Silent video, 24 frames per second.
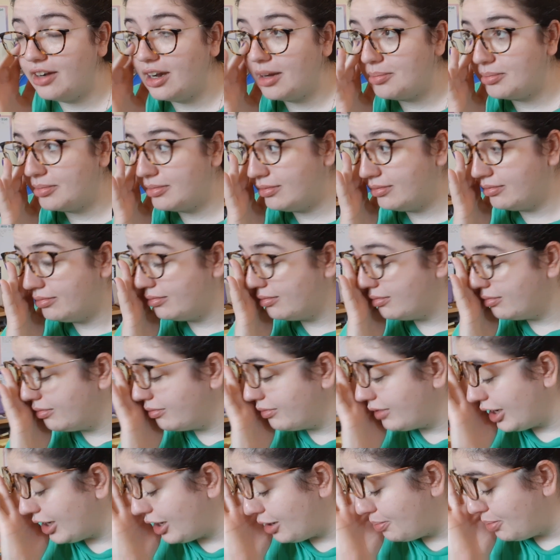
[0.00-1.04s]
I'm
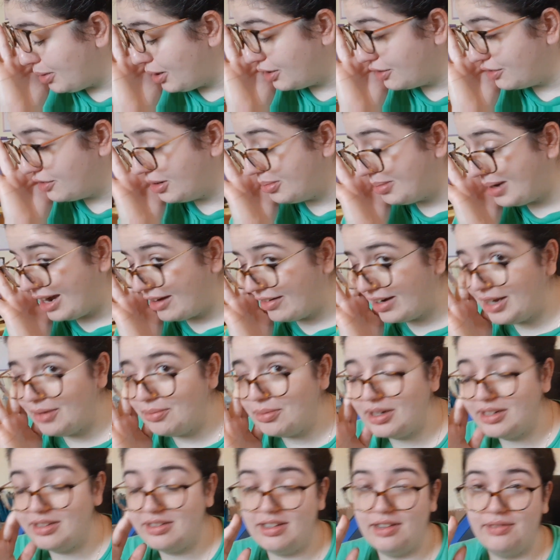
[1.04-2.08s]
going to ponder about it
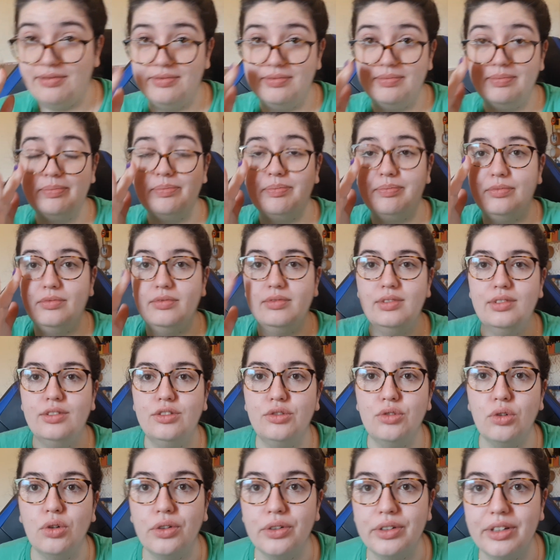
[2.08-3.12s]
once I've
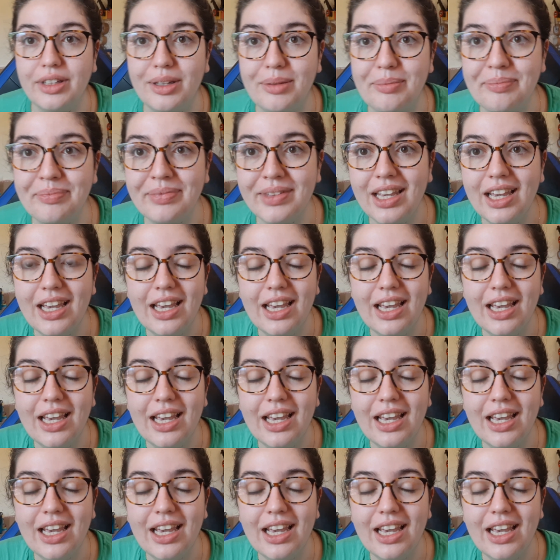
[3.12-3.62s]
drawn them.